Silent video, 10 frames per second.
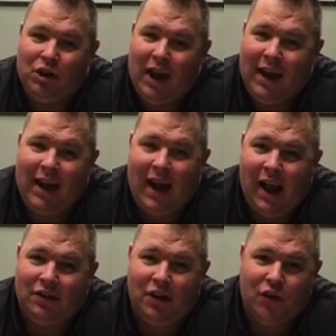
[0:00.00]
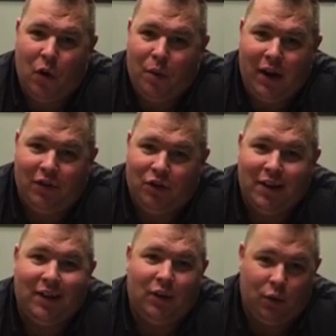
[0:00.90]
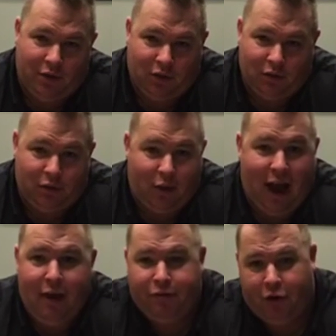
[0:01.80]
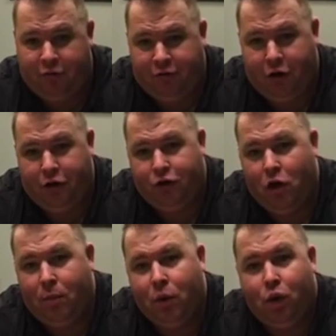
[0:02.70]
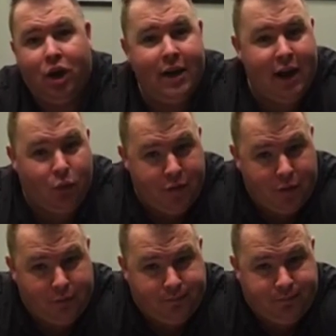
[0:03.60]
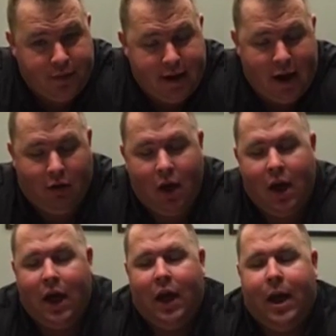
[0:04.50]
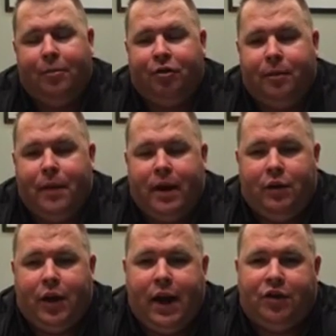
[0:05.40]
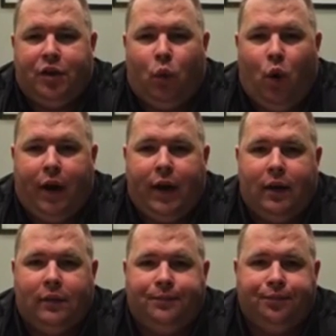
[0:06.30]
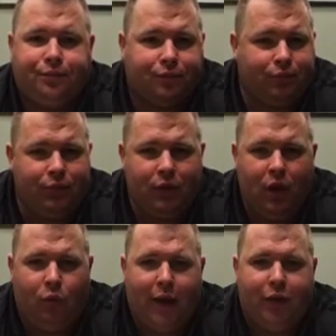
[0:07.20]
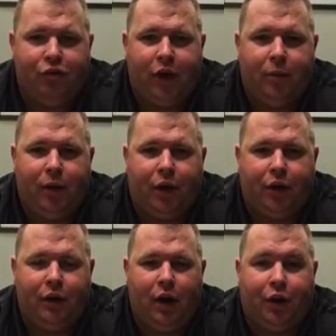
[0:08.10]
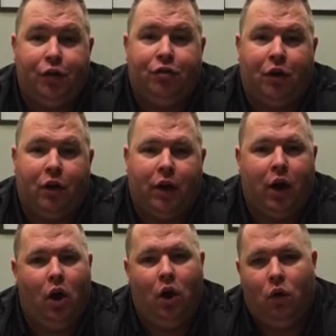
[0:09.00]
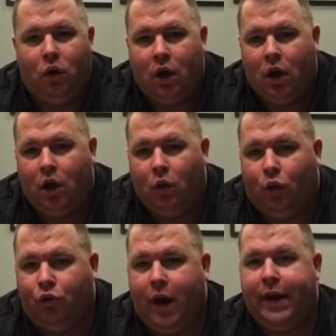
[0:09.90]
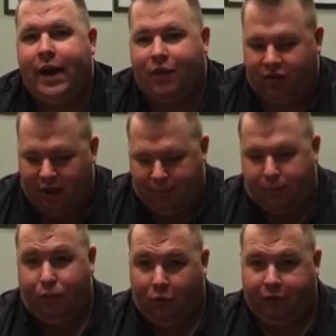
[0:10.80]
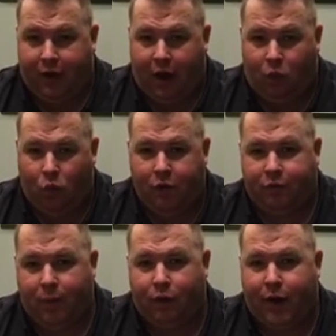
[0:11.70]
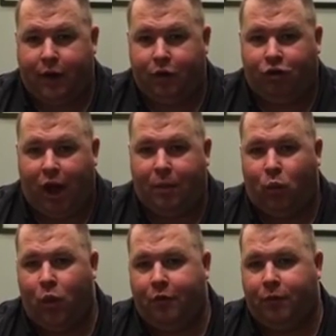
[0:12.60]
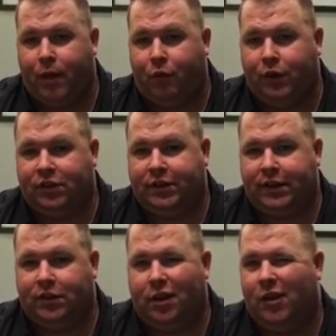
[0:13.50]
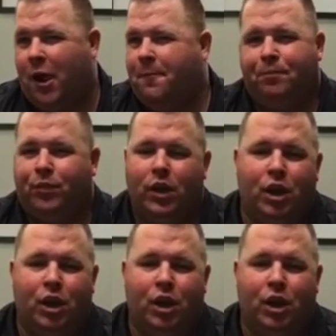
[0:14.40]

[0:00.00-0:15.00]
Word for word: If you look like an ass, nobody is gonna deal with you. If you have no photo, nobody will connect with you. Now, I'm sure many of you guys that are working a regular job are, are concerned, like, oh, well, do I need to have a separate profile, one for my regular job and one for my real estate stuff?